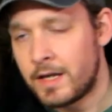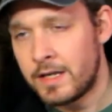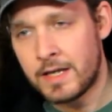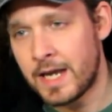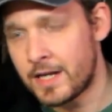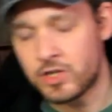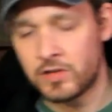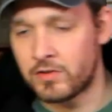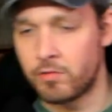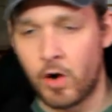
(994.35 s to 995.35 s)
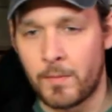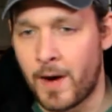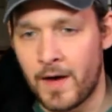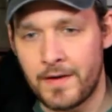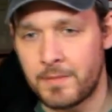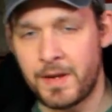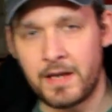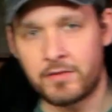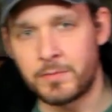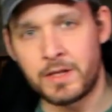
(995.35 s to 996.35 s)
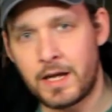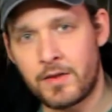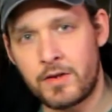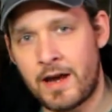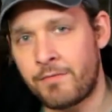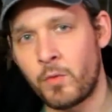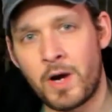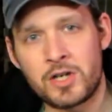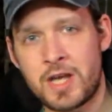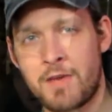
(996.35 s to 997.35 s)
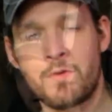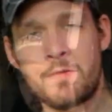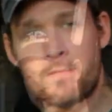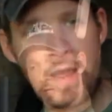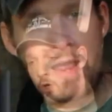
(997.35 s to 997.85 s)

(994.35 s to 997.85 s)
You can't just throw them on there and paste them together. You have to watch every frame.